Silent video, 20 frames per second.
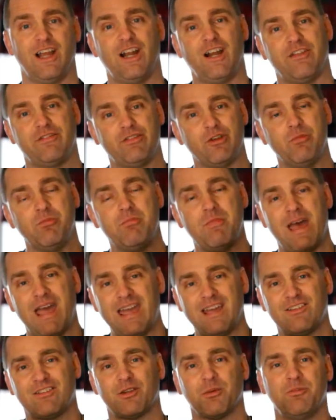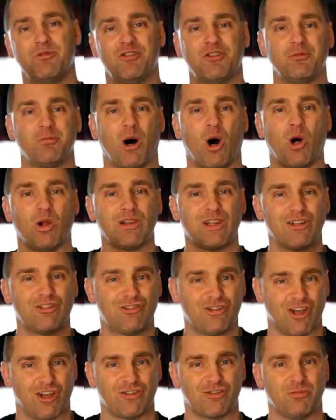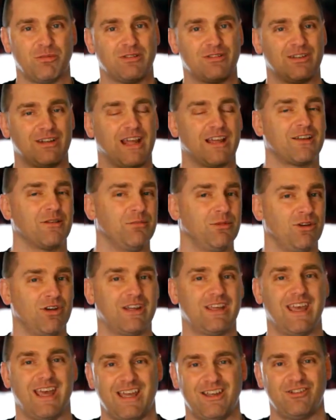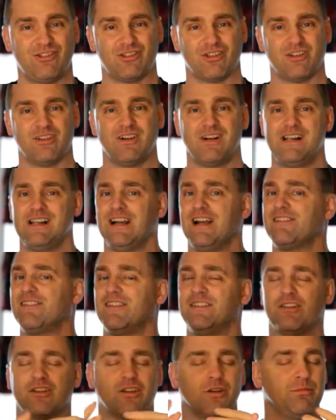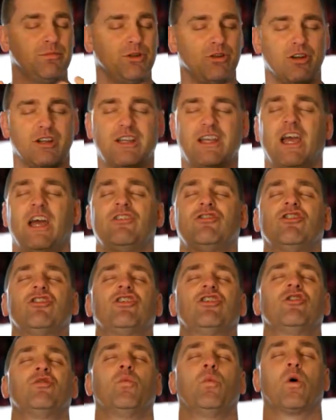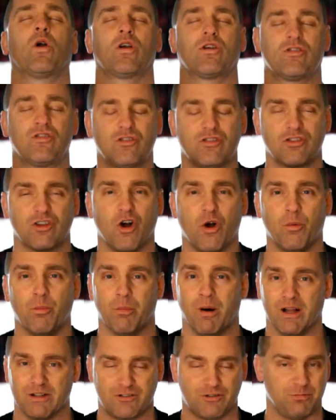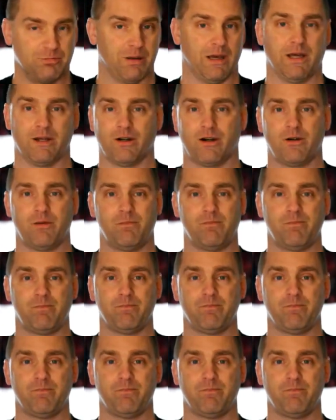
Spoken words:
And if you make some small adjustments in that communication, then the communication can work so much better.